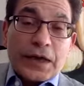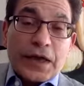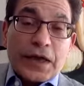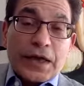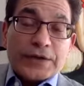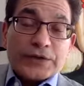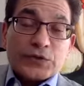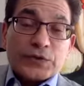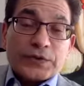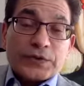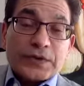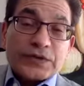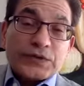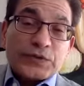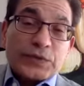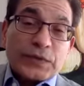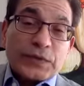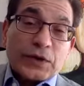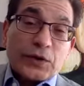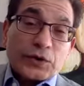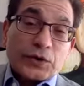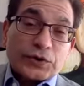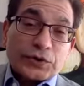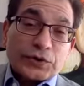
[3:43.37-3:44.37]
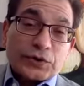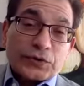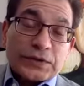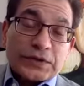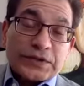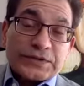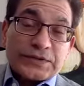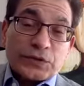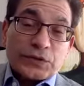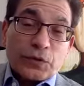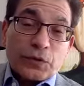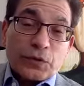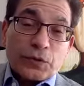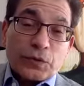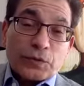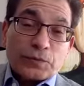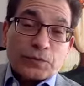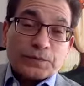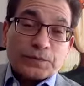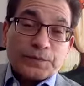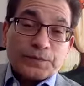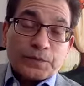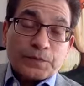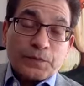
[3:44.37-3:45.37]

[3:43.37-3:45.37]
As soon as we got to this home,